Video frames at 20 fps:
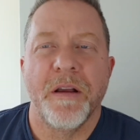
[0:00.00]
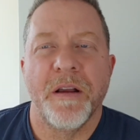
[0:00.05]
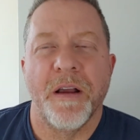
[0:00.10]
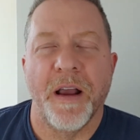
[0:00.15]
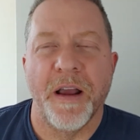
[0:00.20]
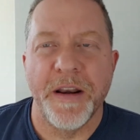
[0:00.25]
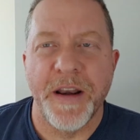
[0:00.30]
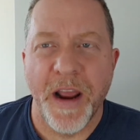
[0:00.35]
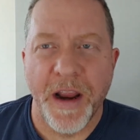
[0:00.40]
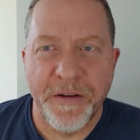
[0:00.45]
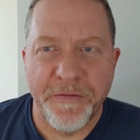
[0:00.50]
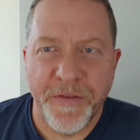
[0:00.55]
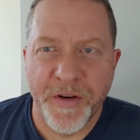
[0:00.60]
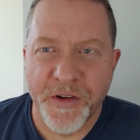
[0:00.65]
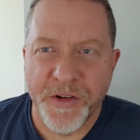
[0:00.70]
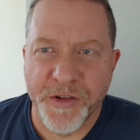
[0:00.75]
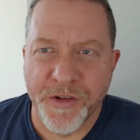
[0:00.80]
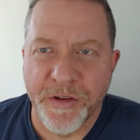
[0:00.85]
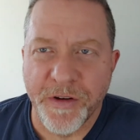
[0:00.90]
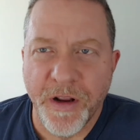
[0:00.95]
night
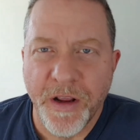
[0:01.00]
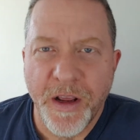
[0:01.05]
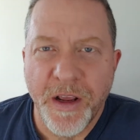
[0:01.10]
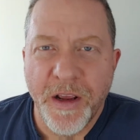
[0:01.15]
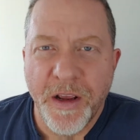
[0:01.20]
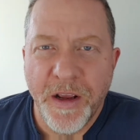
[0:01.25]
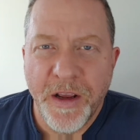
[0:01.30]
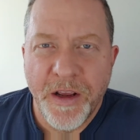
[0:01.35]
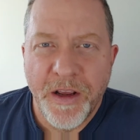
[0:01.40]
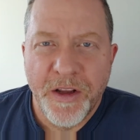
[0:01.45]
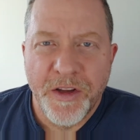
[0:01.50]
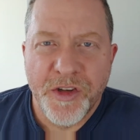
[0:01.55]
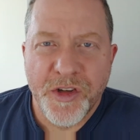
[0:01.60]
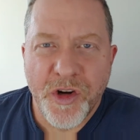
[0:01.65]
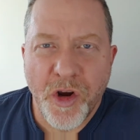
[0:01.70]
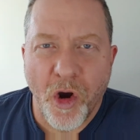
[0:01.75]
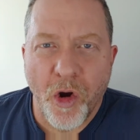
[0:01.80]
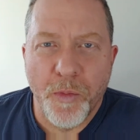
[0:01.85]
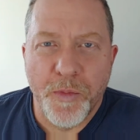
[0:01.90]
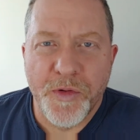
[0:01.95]
vision
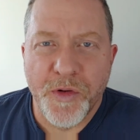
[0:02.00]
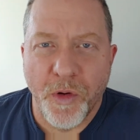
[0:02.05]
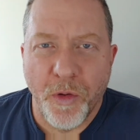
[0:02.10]
scopes